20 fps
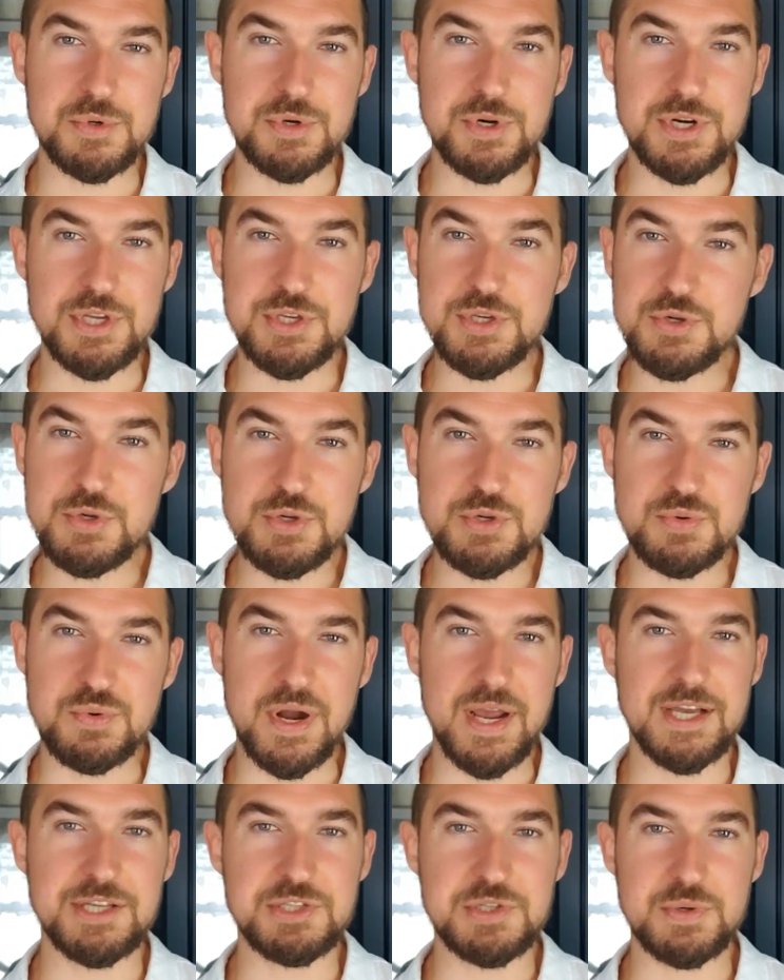or you
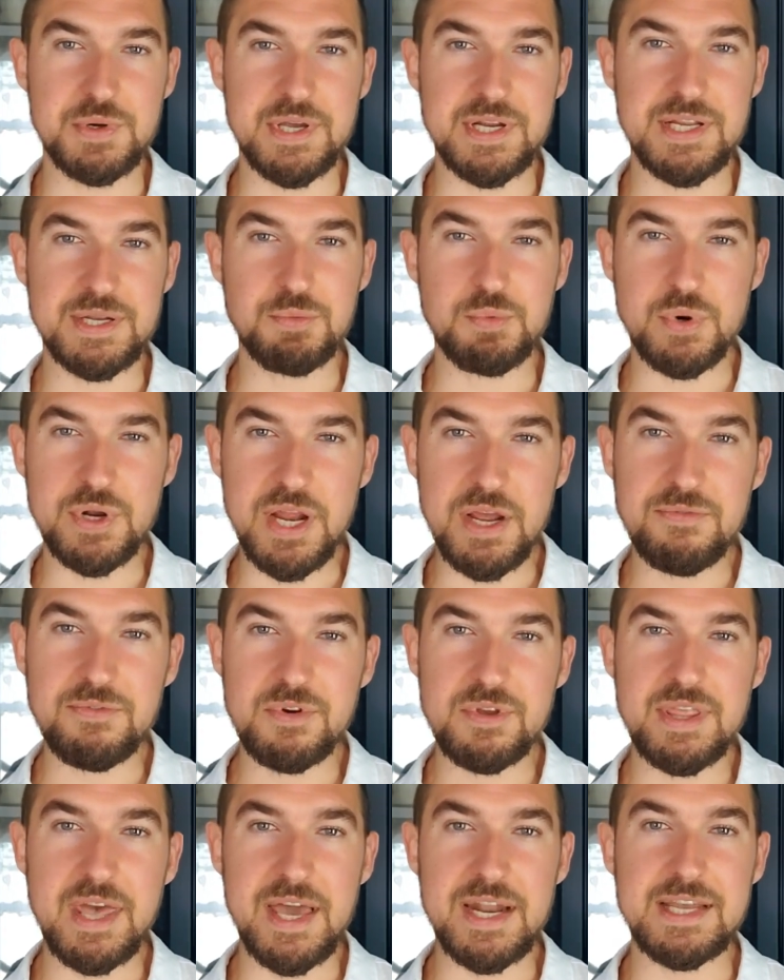graduated,
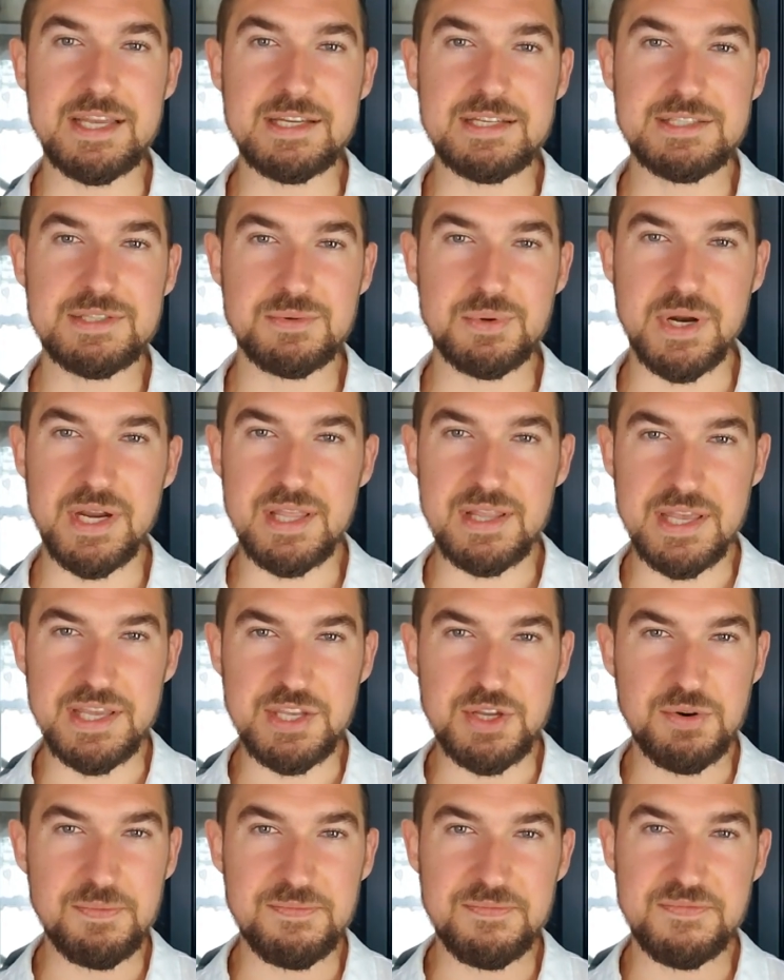whatever that is, right? Like
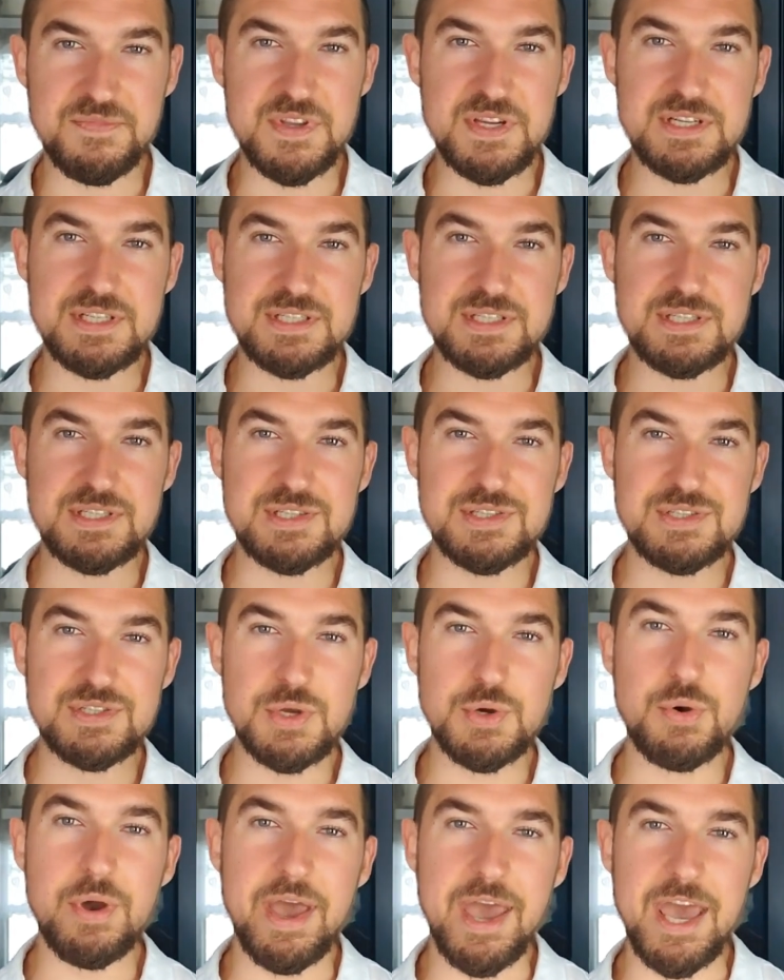you're feeling
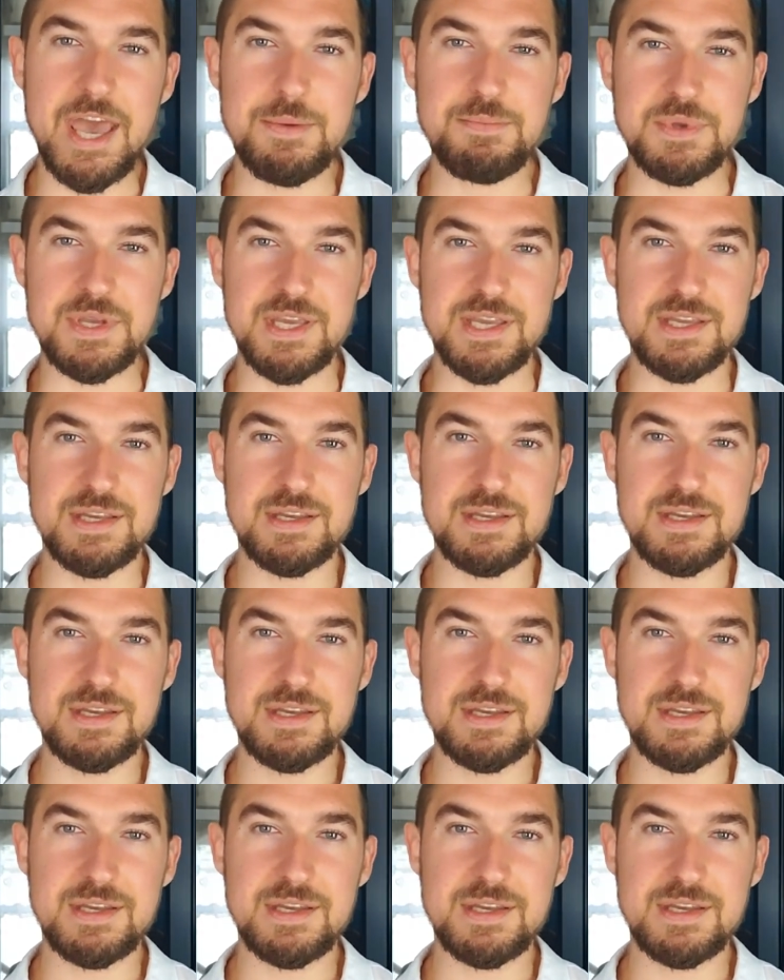so happy.